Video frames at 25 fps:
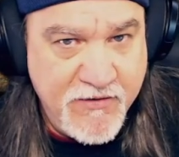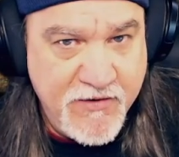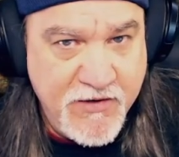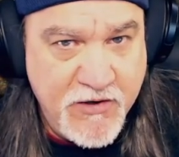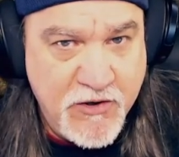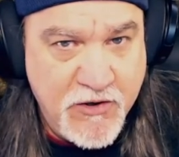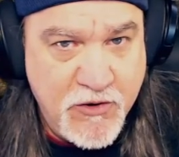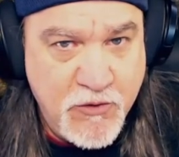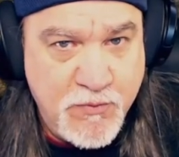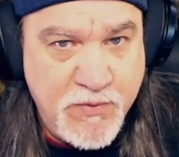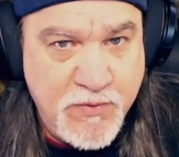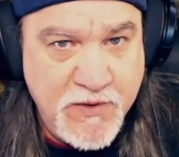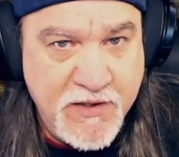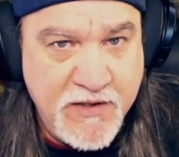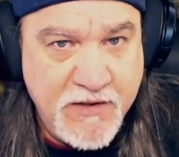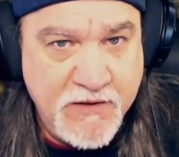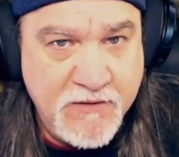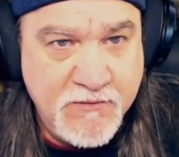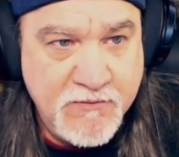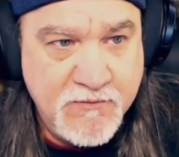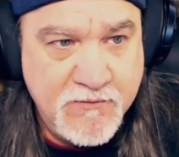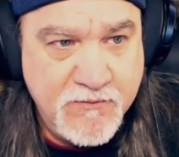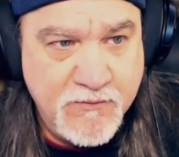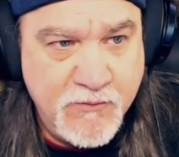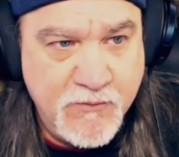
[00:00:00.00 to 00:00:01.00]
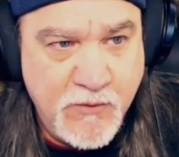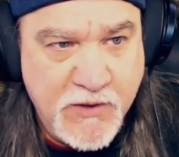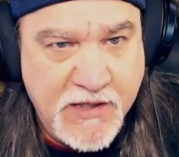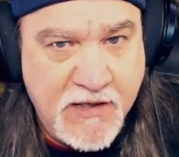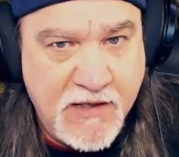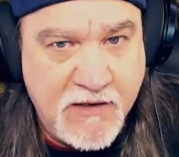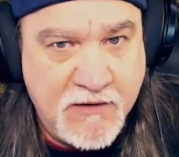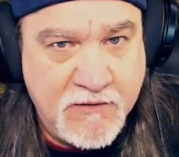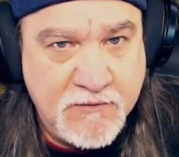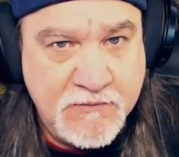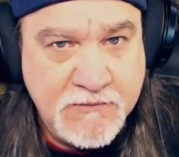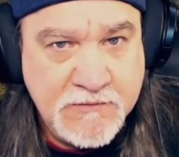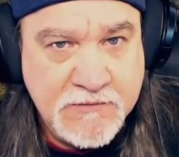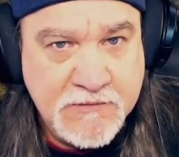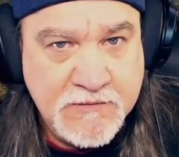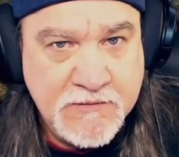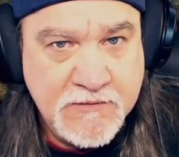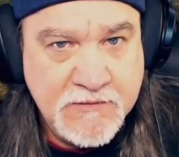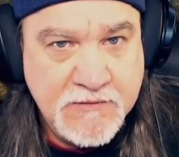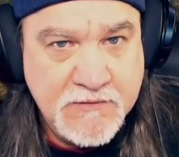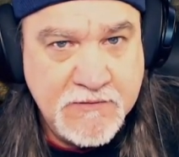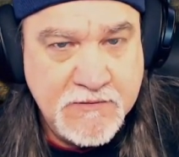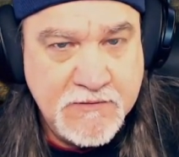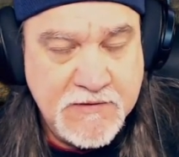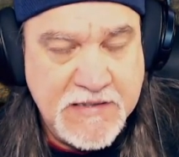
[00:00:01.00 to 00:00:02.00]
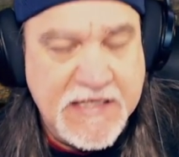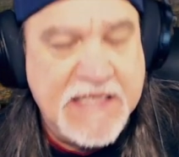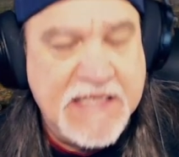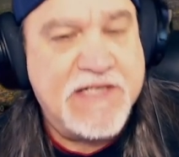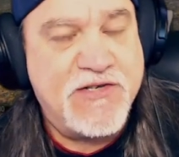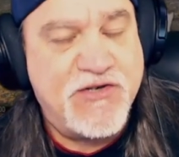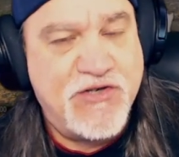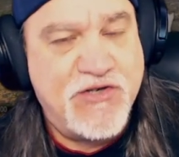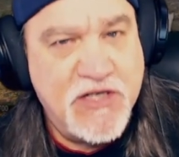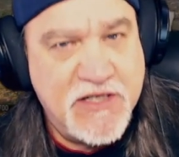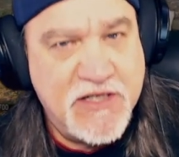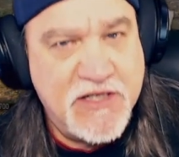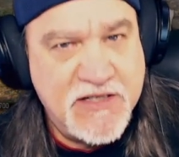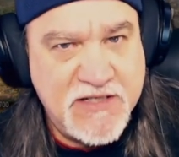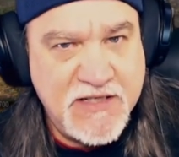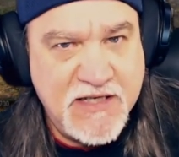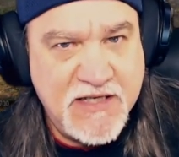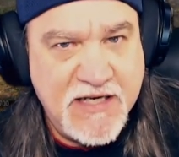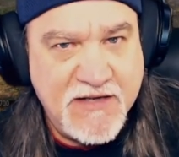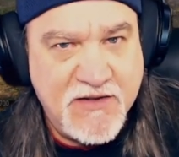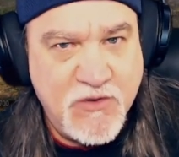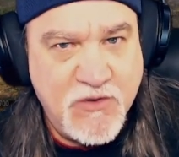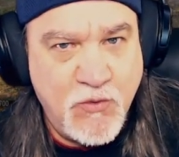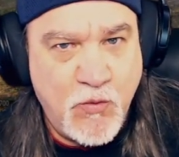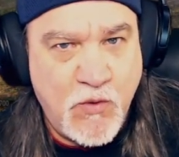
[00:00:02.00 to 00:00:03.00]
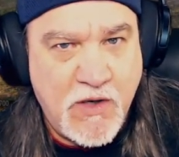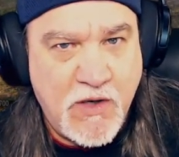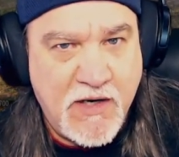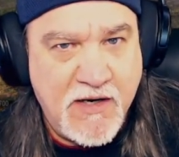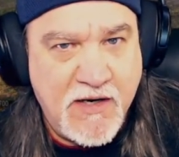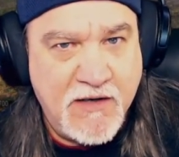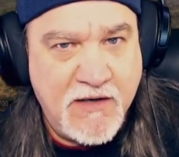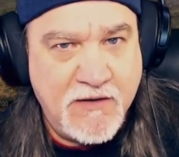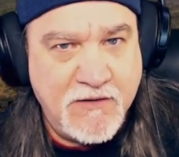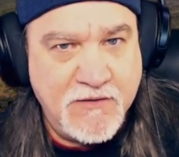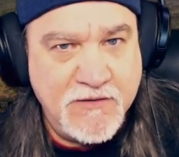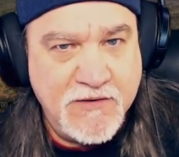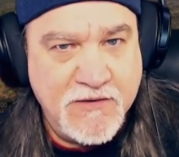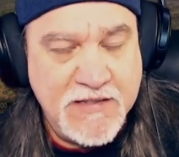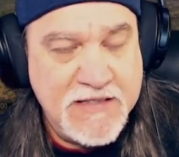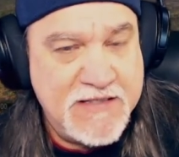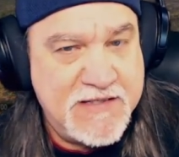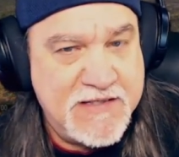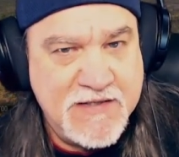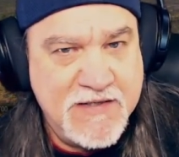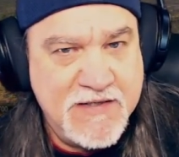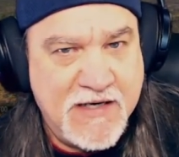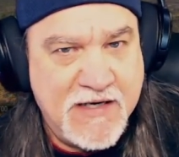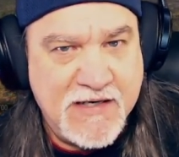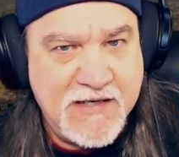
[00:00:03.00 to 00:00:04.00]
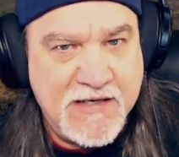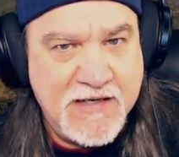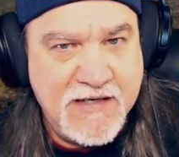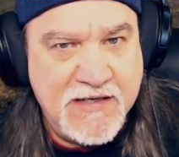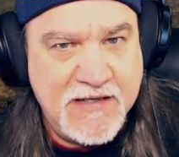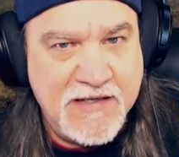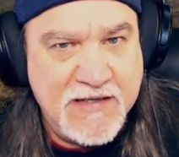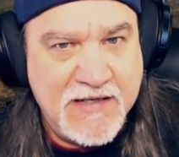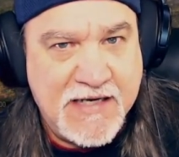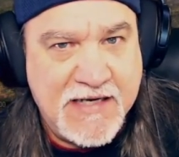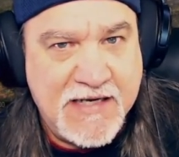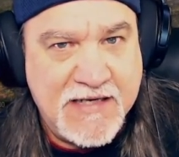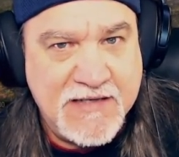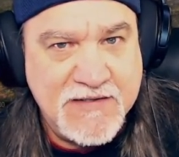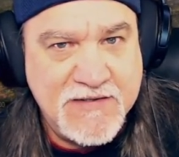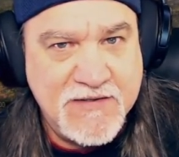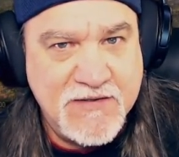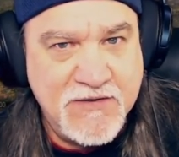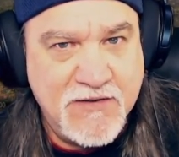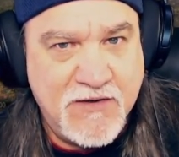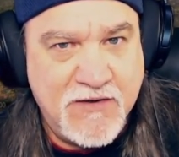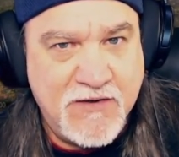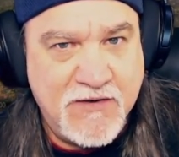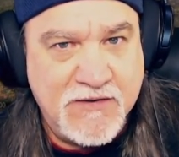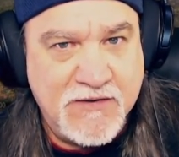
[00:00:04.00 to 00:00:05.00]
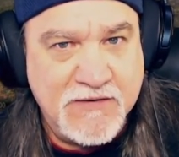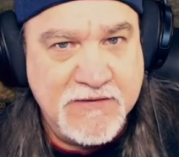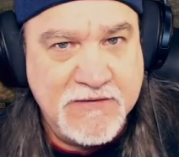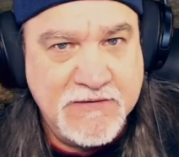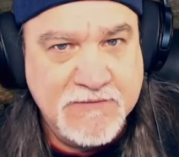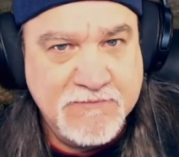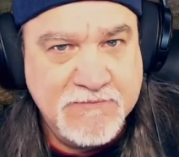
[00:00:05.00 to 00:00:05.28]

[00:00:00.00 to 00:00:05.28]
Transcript: the open, well, it's just like the wild. It's not going to last long.